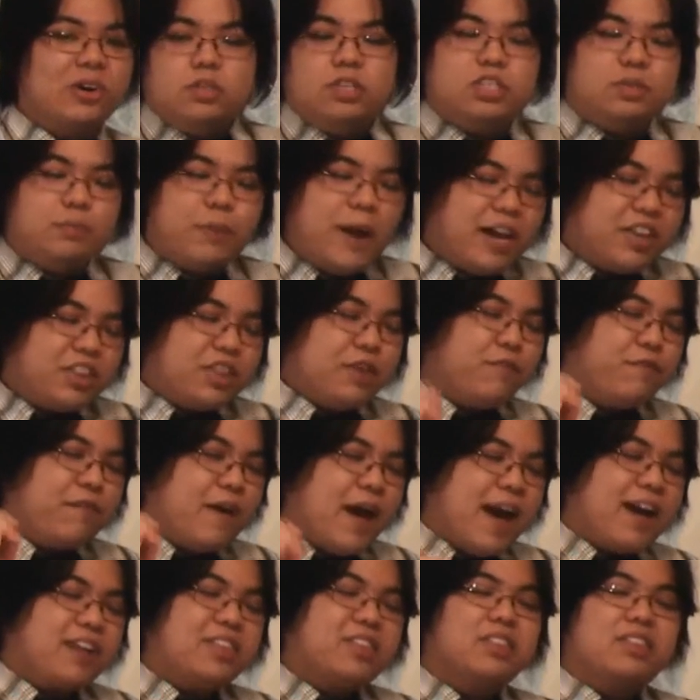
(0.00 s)
Despite the
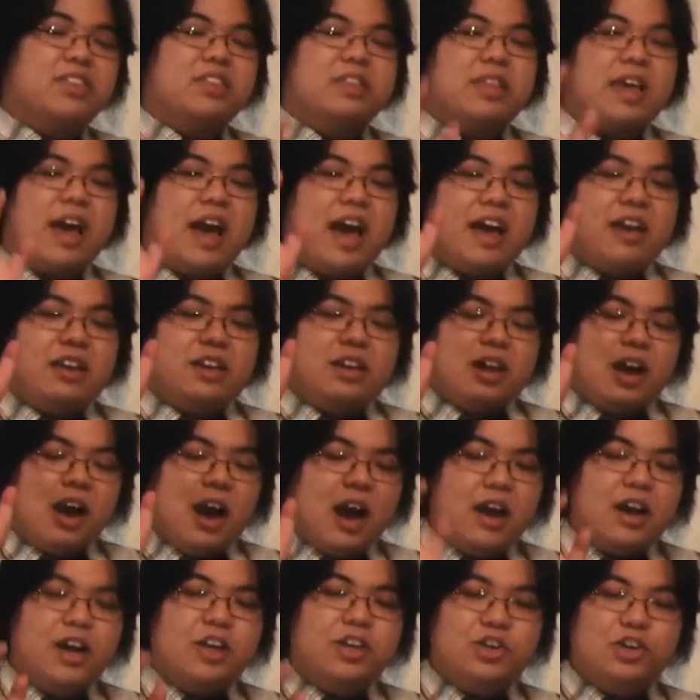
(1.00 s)
fact that
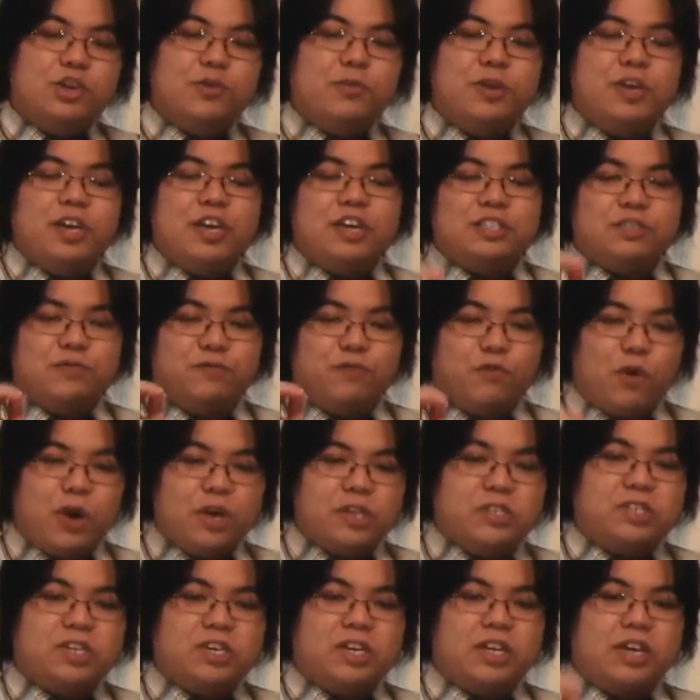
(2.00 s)
Harayumi is
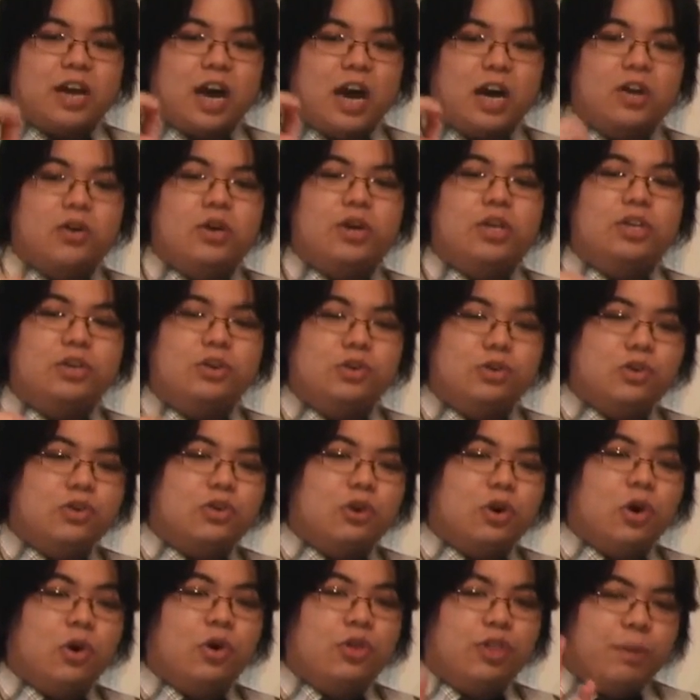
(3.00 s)
voicing Kanoe
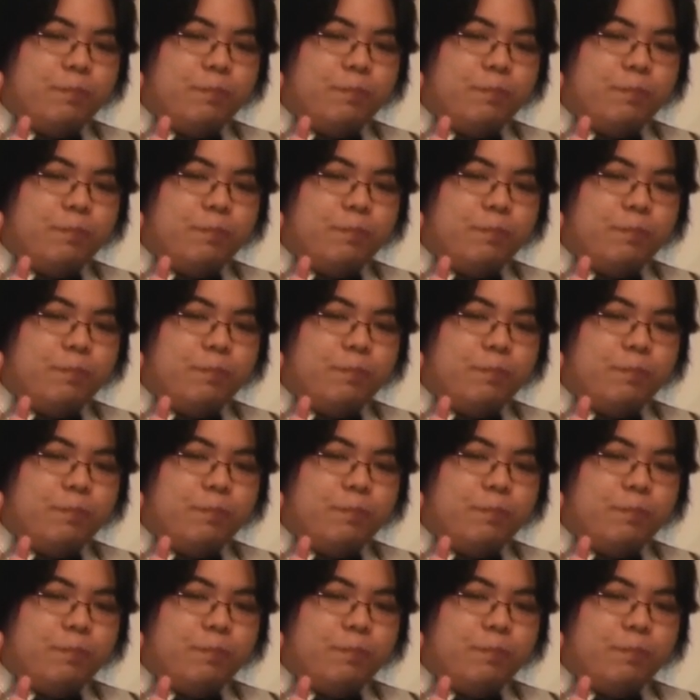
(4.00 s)
Yuko,